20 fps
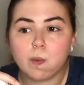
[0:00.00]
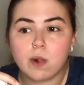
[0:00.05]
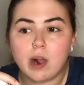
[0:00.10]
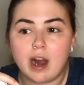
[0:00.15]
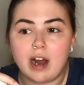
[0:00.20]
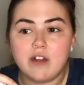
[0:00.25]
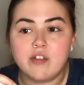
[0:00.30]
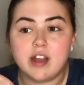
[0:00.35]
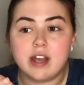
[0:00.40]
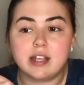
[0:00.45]

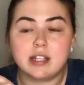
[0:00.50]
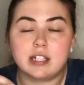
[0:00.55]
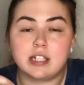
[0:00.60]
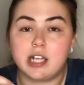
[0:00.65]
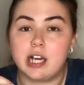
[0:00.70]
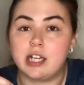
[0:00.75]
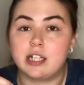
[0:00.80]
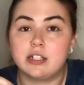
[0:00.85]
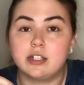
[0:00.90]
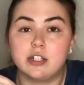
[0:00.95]
I think it's
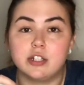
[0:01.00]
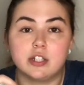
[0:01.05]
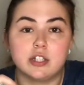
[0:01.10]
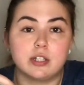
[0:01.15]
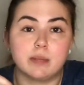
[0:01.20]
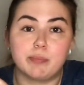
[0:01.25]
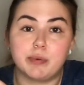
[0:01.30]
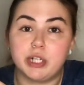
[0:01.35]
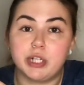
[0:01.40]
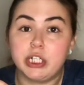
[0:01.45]
nice to just
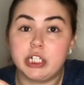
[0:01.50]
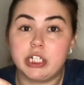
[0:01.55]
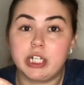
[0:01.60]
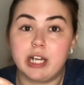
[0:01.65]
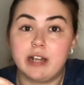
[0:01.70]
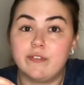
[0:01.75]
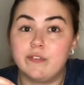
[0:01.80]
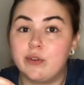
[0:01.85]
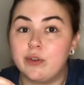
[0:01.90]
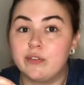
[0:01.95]

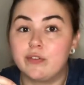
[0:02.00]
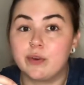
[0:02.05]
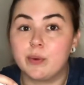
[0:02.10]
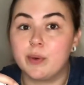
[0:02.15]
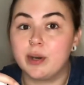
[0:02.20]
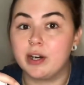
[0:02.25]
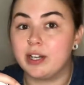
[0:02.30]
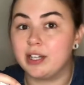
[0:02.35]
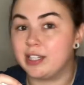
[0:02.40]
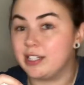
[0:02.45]
appreciate food for
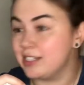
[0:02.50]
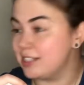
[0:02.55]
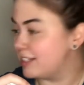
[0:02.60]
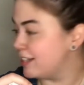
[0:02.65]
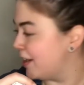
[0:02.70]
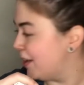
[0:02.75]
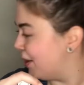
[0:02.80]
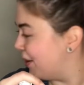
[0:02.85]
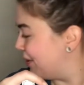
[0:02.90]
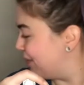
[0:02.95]
what it is.
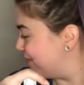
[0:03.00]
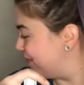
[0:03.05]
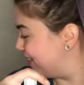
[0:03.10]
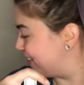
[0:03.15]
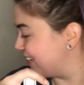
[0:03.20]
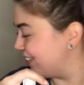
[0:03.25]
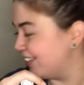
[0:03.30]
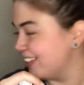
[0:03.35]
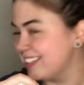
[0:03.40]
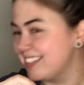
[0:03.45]

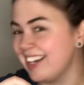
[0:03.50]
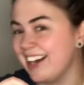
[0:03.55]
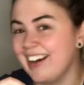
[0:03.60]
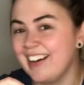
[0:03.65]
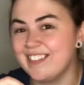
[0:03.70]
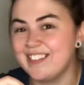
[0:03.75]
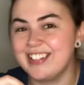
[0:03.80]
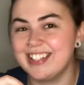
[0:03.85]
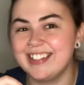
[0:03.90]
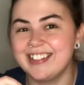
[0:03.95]
Mitzi, what's
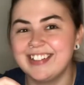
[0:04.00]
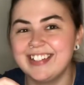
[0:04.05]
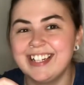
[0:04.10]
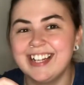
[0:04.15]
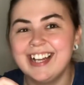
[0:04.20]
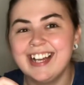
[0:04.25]
up, dude?